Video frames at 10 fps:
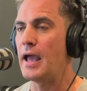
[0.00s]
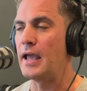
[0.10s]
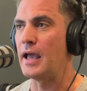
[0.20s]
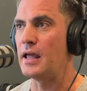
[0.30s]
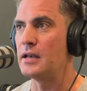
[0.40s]

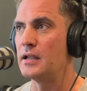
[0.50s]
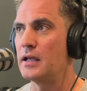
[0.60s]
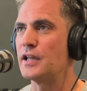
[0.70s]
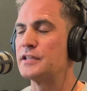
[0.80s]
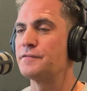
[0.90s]
And
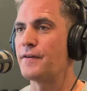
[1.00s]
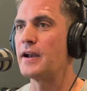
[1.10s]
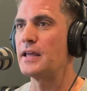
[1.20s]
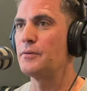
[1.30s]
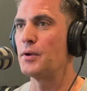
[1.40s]
it's
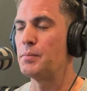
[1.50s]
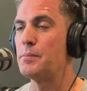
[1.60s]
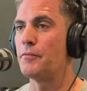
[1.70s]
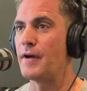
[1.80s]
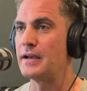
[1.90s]
funny when
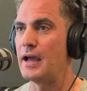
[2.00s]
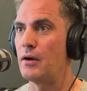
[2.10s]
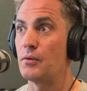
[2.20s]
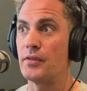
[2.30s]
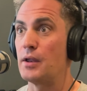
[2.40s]
people find
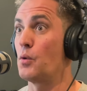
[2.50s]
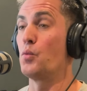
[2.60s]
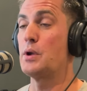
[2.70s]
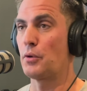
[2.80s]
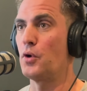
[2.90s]
out that
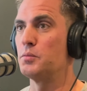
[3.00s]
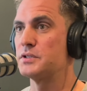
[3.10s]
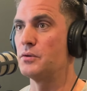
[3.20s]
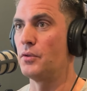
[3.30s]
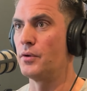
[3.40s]
we were
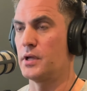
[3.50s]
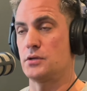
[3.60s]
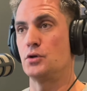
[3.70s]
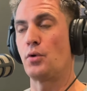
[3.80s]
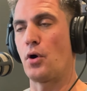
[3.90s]
homeschooled, they're like,
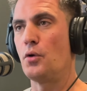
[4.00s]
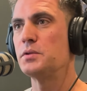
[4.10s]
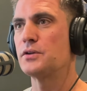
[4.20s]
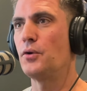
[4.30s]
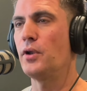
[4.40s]
you were
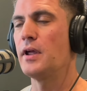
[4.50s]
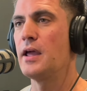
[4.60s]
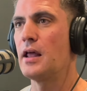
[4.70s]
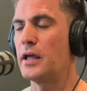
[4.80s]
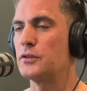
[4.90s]
homeschooled?
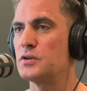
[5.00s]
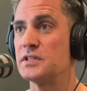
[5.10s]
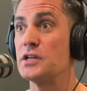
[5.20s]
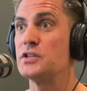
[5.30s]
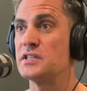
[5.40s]
Like, there's such a